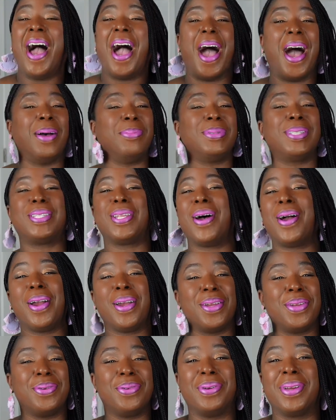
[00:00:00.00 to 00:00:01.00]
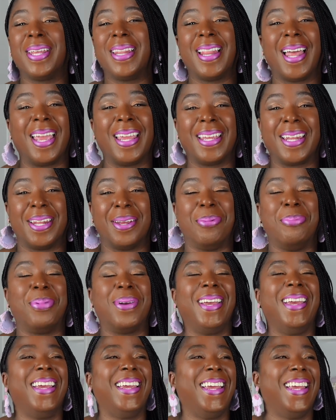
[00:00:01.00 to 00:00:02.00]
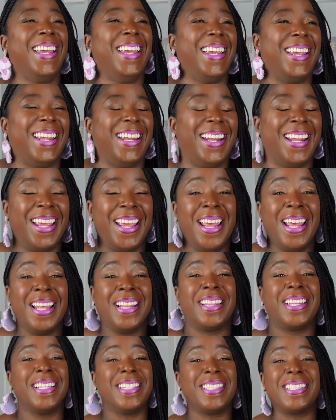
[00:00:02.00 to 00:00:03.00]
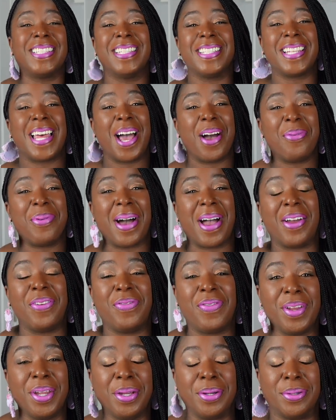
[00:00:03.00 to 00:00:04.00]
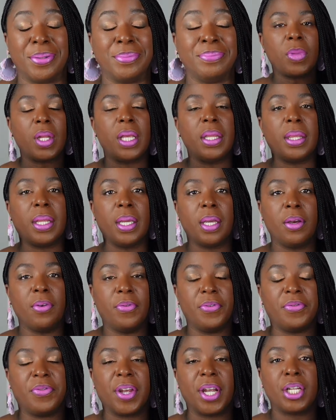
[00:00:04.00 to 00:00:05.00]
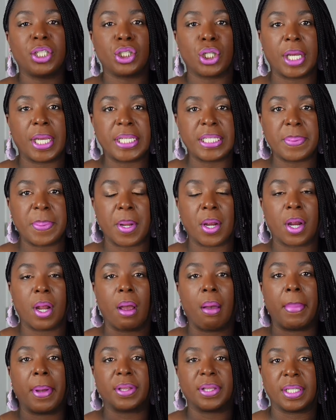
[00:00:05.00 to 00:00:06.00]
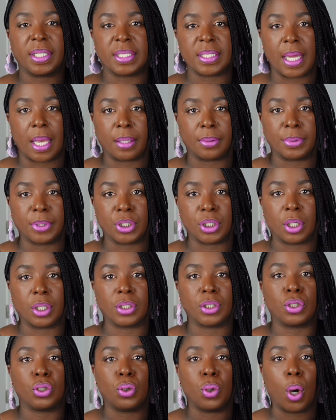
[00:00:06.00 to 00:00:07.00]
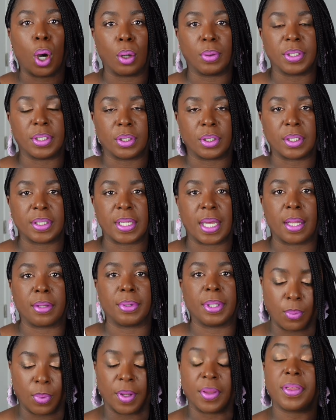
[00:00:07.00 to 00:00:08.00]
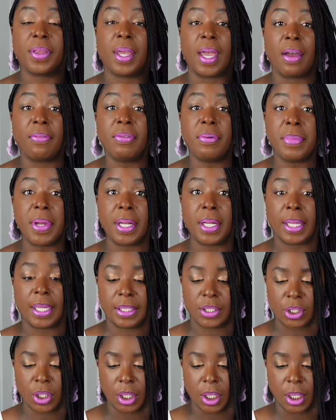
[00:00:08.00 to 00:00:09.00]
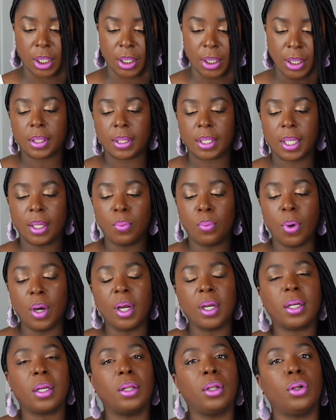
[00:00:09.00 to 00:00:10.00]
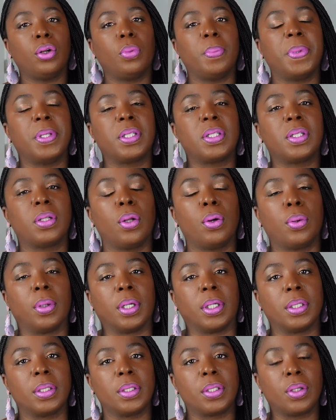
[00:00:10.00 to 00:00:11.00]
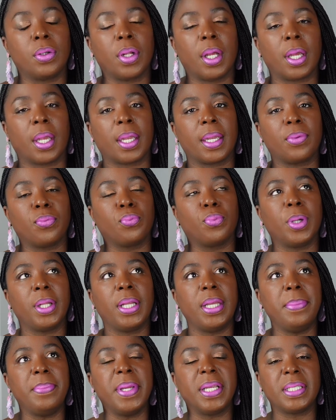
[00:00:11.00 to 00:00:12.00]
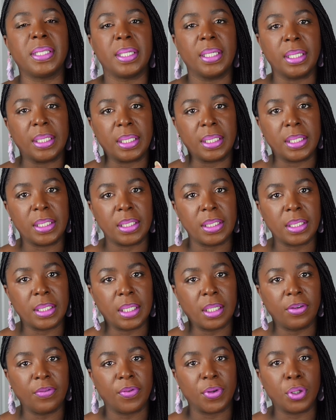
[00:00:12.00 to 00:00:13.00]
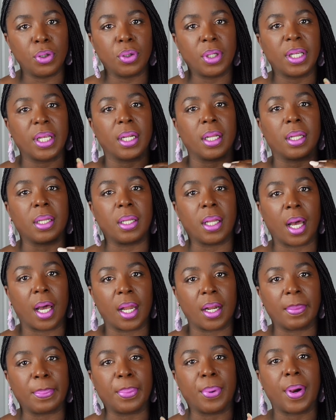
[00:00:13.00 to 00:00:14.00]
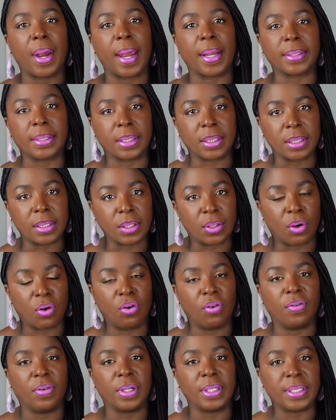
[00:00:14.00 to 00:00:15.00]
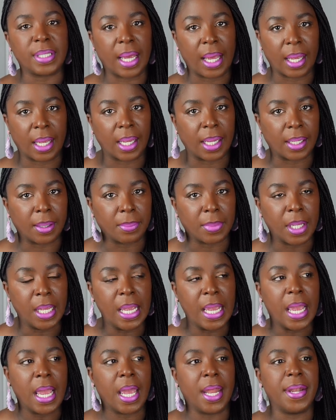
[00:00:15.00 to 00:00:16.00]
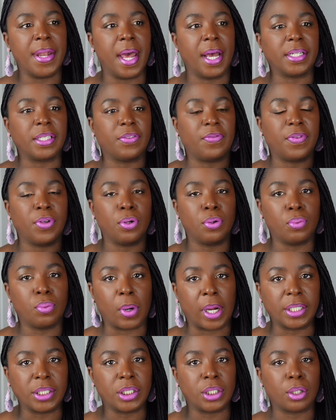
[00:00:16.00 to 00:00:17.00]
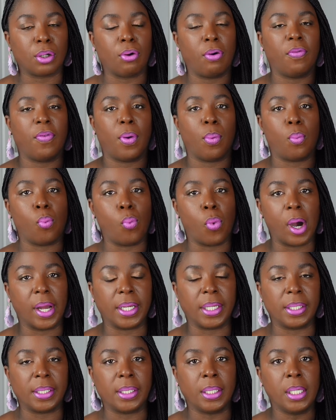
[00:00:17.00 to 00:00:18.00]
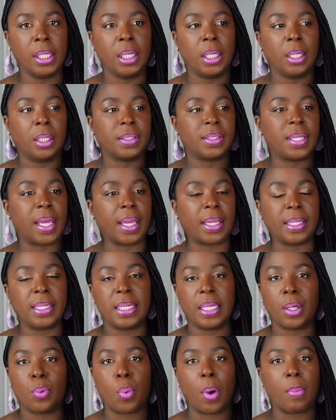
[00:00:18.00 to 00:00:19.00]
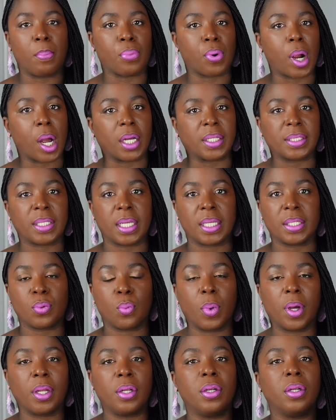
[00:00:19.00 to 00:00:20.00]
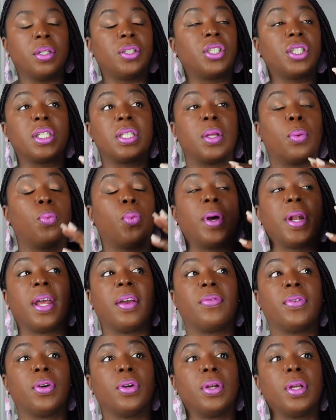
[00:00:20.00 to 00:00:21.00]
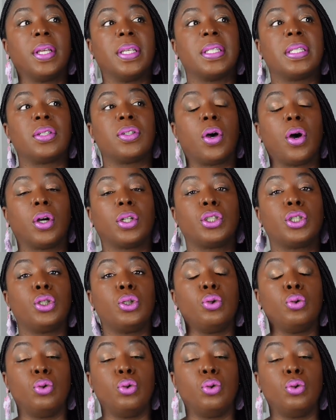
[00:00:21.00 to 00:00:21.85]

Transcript: I'm sorry you ain't liking it, but this is just how I feel. They're very transparent about these salary charts, so you always know the salary. With government HR, they work a little bit slower, so that really makes it easy for you to get a lot of practice over time and not to feel rushed to go from one technique, one process, one just whatever is taught to you